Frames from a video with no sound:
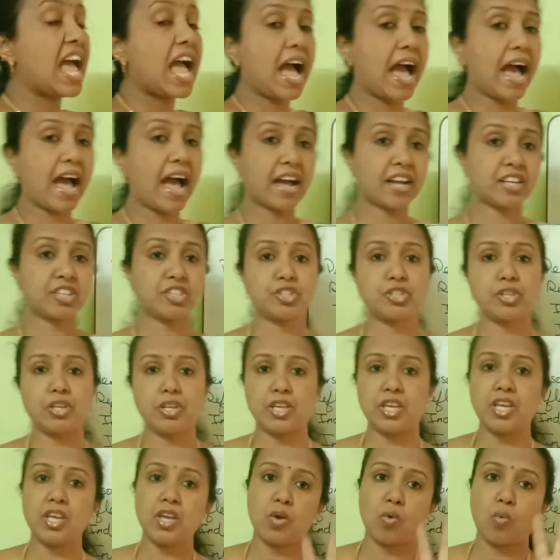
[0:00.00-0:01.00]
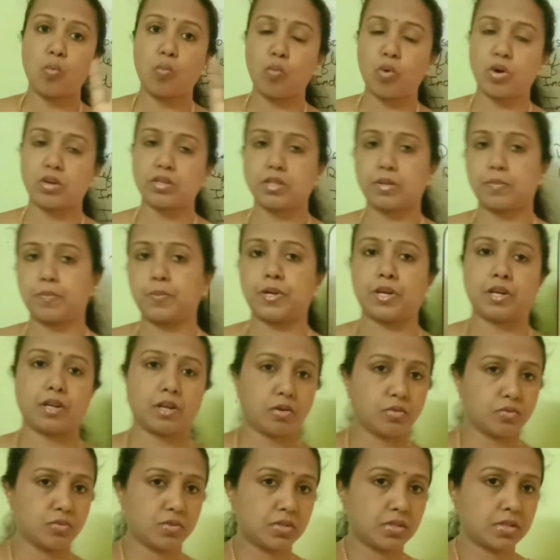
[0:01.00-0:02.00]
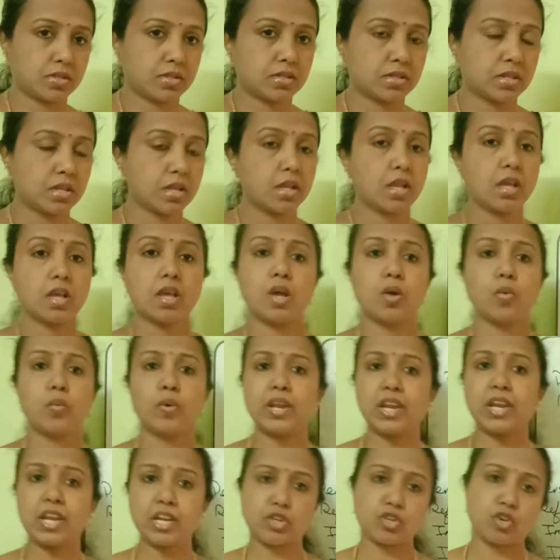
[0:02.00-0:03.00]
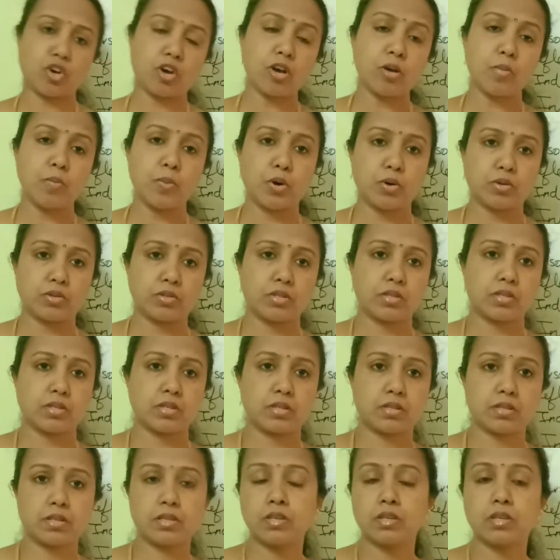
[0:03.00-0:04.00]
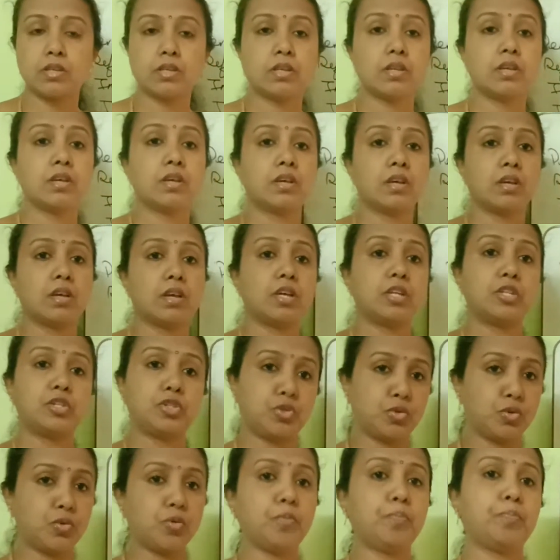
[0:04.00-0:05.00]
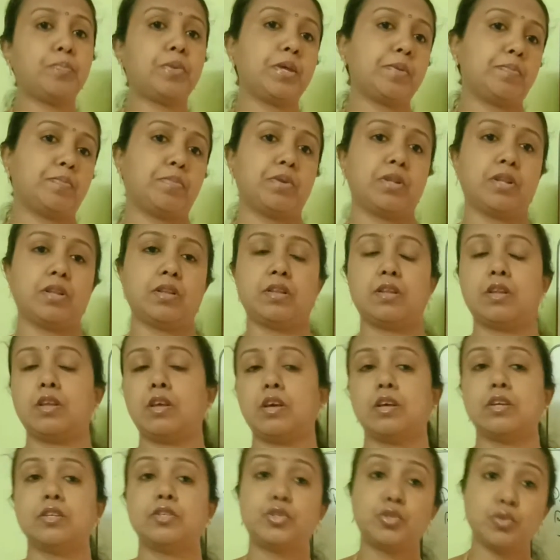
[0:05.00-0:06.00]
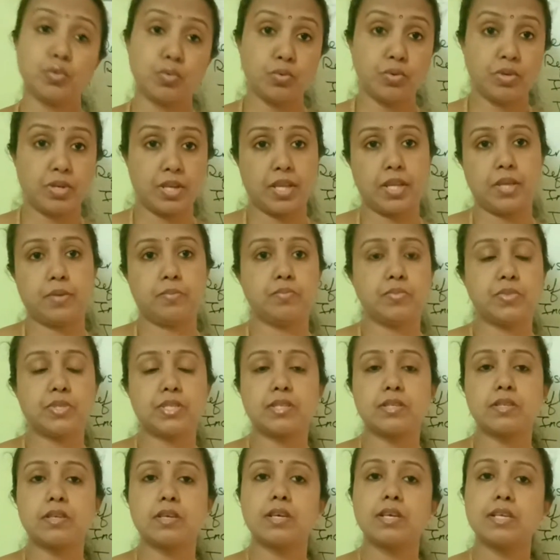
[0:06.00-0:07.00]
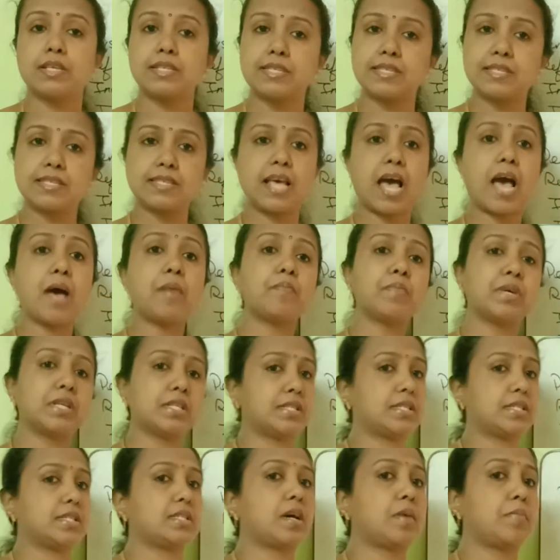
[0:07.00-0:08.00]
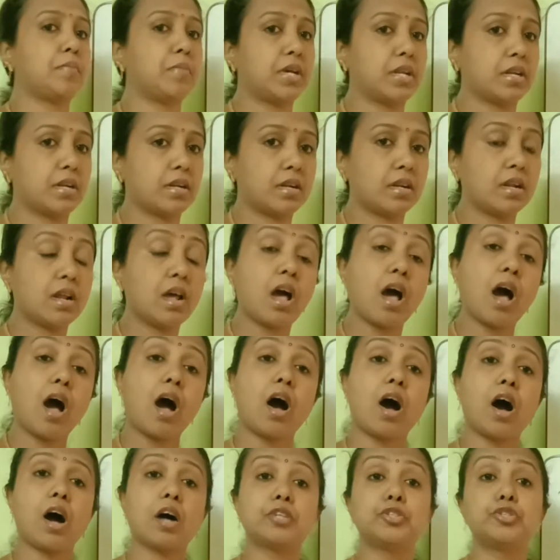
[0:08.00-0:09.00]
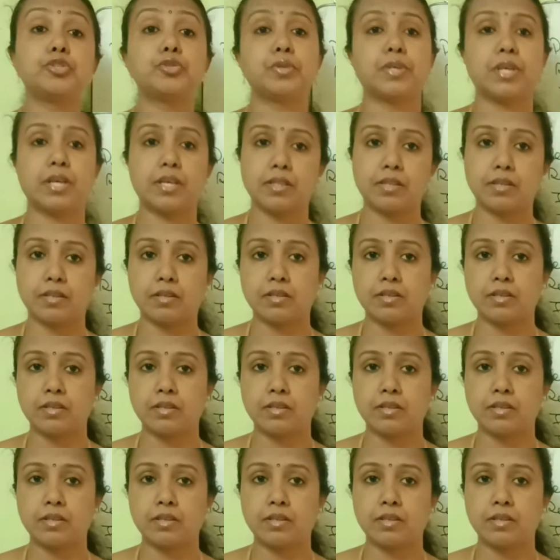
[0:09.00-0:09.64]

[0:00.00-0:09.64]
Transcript: Actually, what are pronouns? When I talk about 2 people, 2 names, Sam and Summer are together.